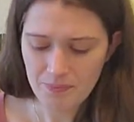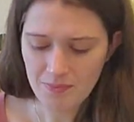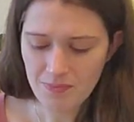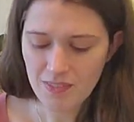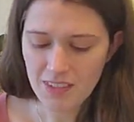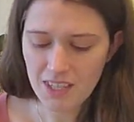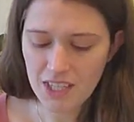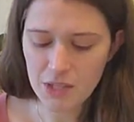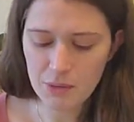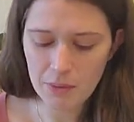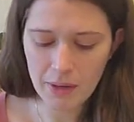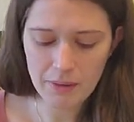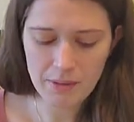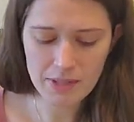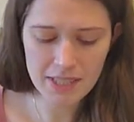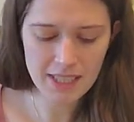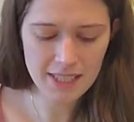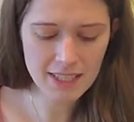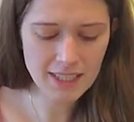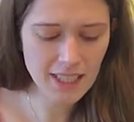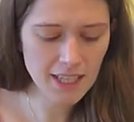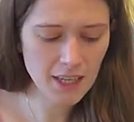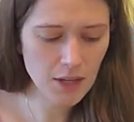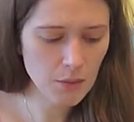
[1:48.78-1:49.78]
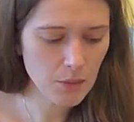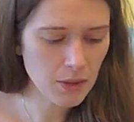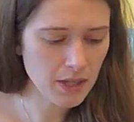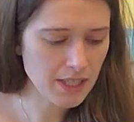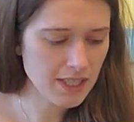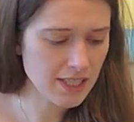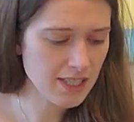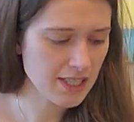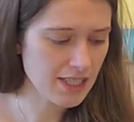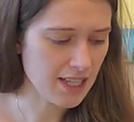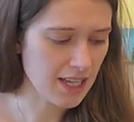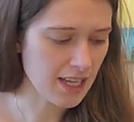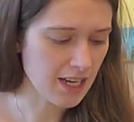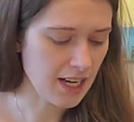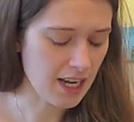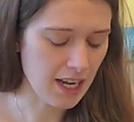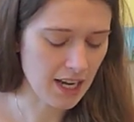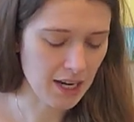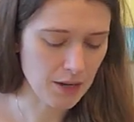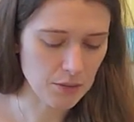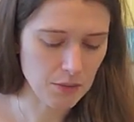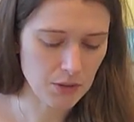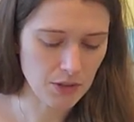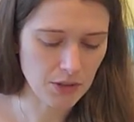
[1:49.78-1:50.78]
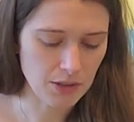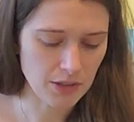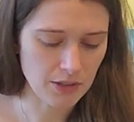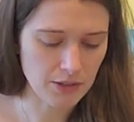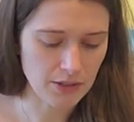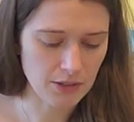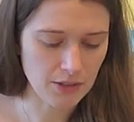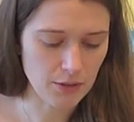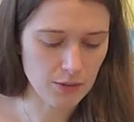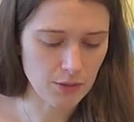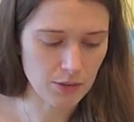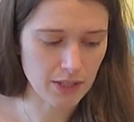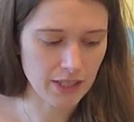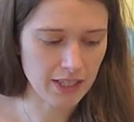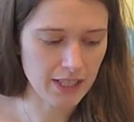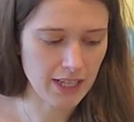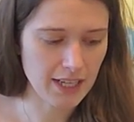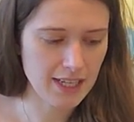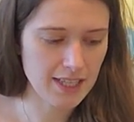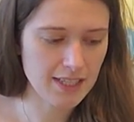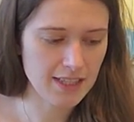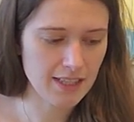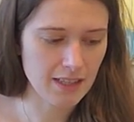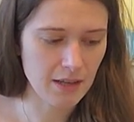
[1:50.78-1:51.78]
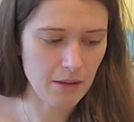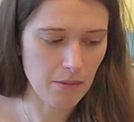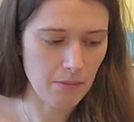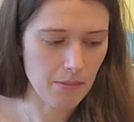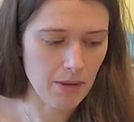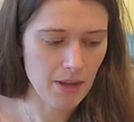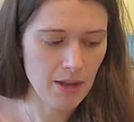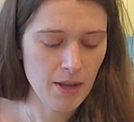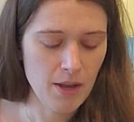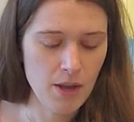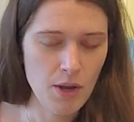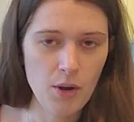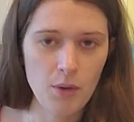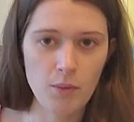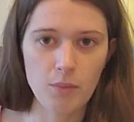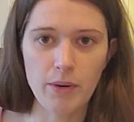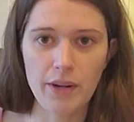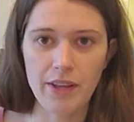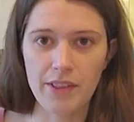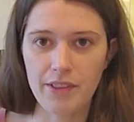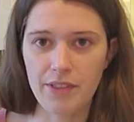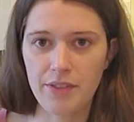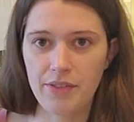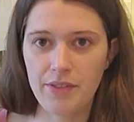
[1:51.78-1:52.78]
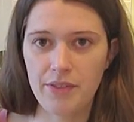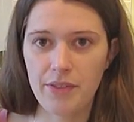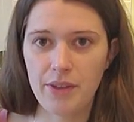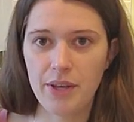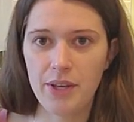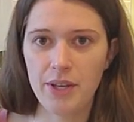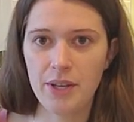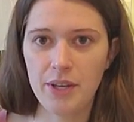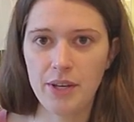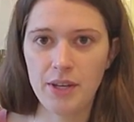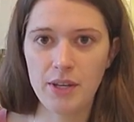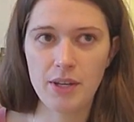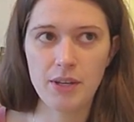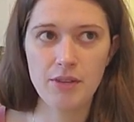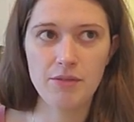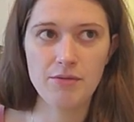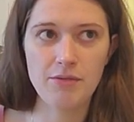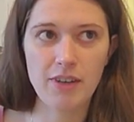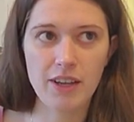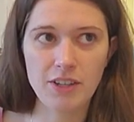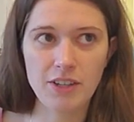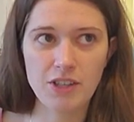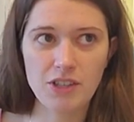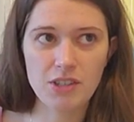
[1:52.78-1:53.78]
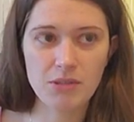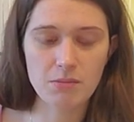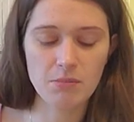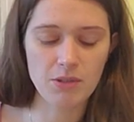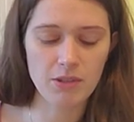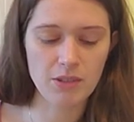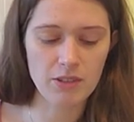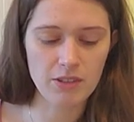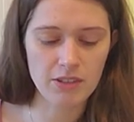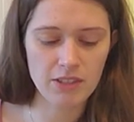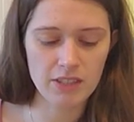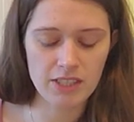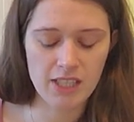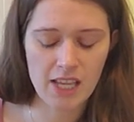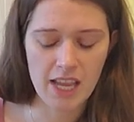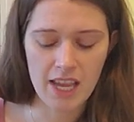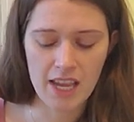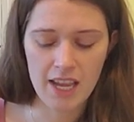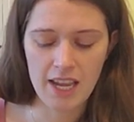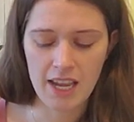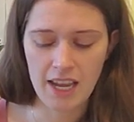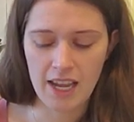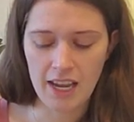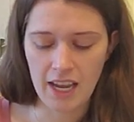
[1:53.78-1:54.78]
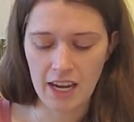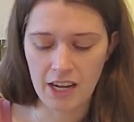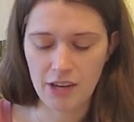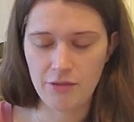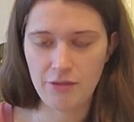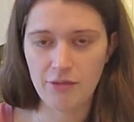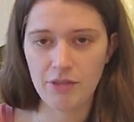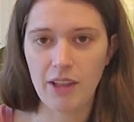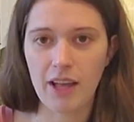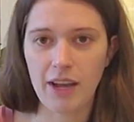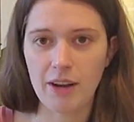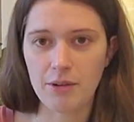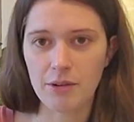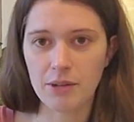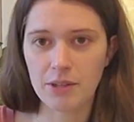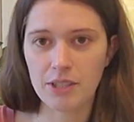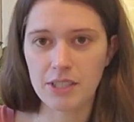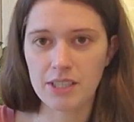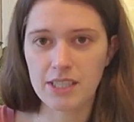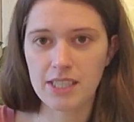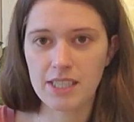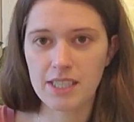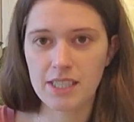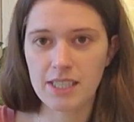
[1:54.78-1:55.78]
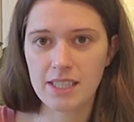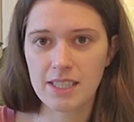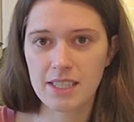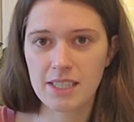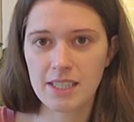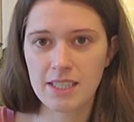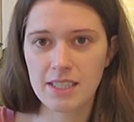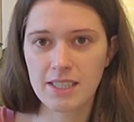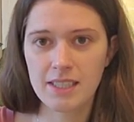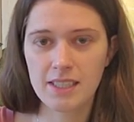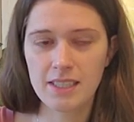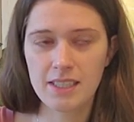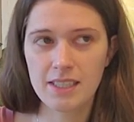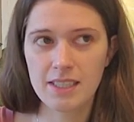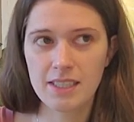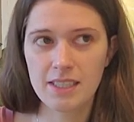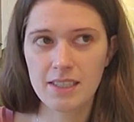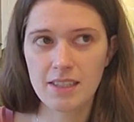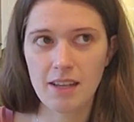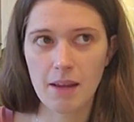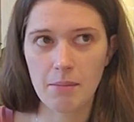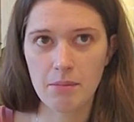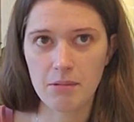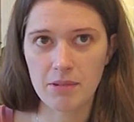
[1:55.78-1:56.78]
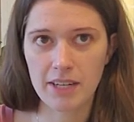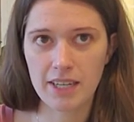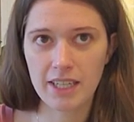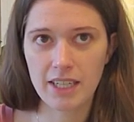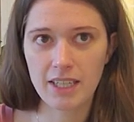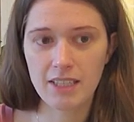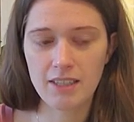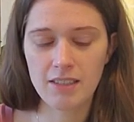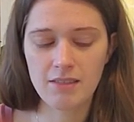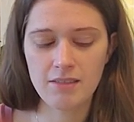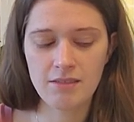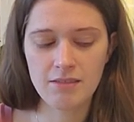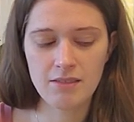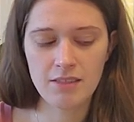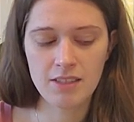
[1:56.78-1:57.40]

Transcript: So what I was thinking was that I will organize them with vegetables and flowers separated.